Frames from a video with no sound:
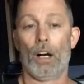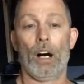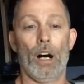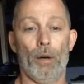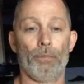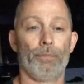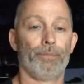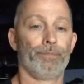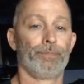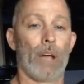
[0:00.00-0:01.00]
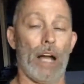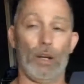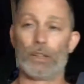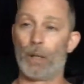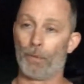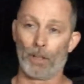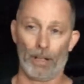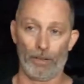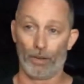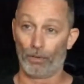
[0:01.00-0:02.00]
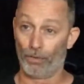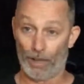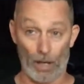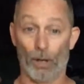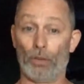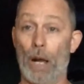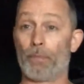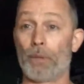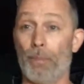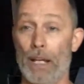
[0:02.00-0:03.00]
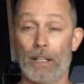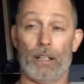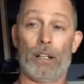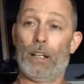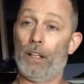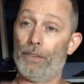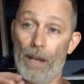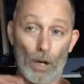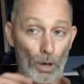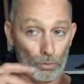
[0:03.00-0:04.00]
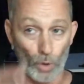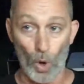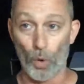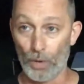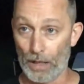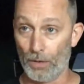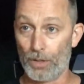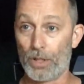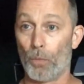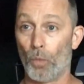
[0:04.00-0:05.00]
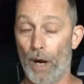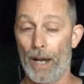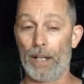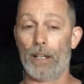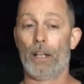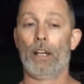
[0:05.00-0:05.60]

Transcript: I know typically they are wrapped in bacon. They are rolled in some way.